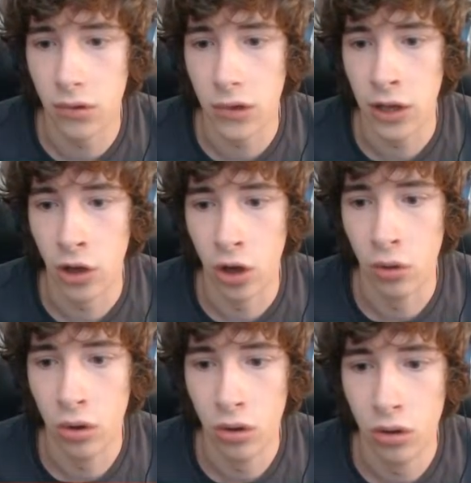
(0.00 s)

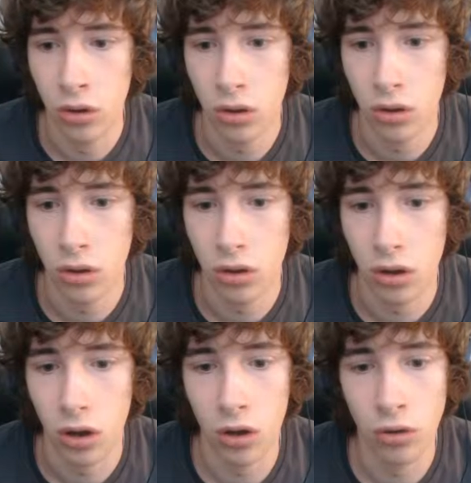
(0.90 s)
Hello?
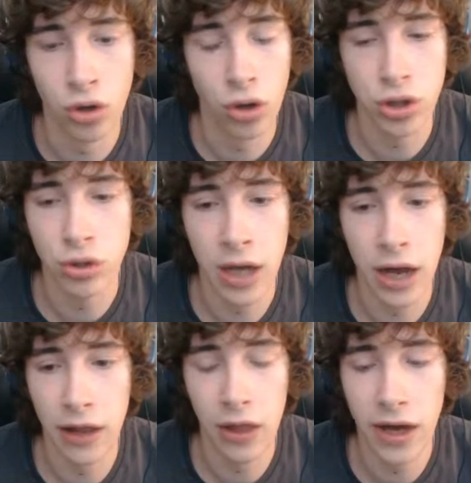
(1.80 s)
Oh no, you
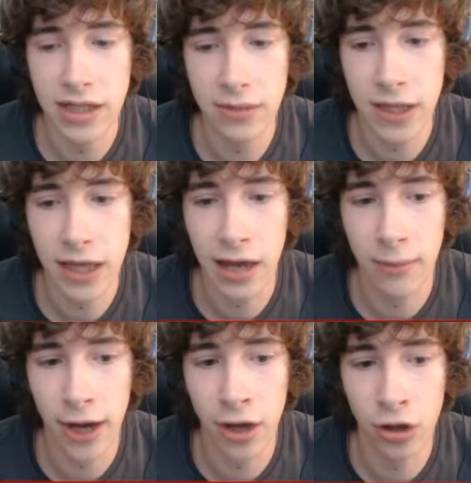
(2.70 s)
can't lie to me, game.
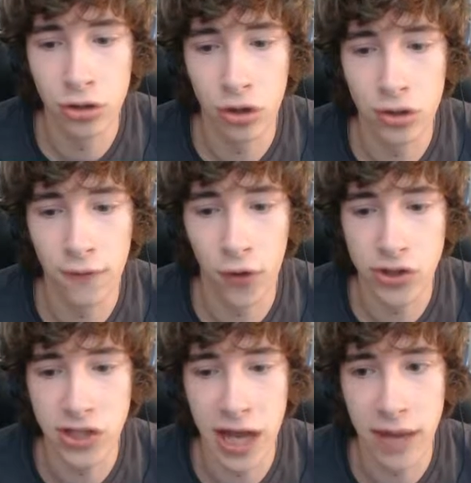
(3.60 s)
I heard those
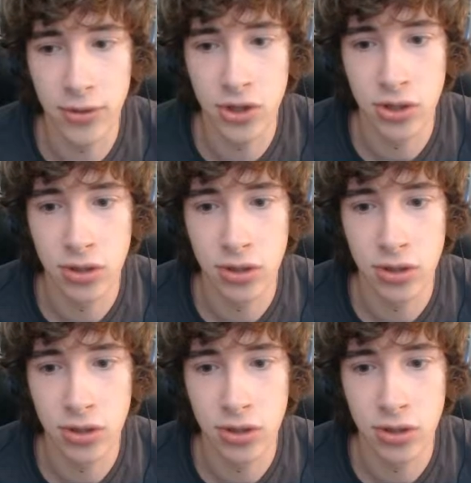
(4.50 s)
footsteps.